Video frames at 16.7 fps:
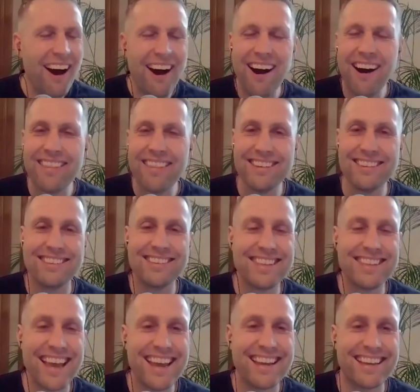oh, this
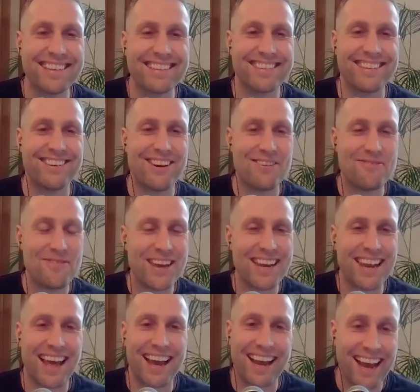stinks. You know what I
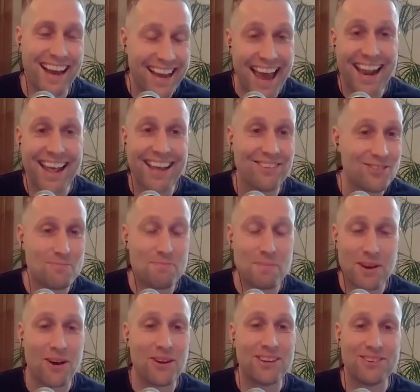mean? Like, I get it.
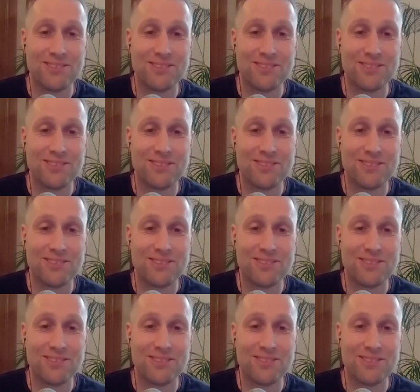Just be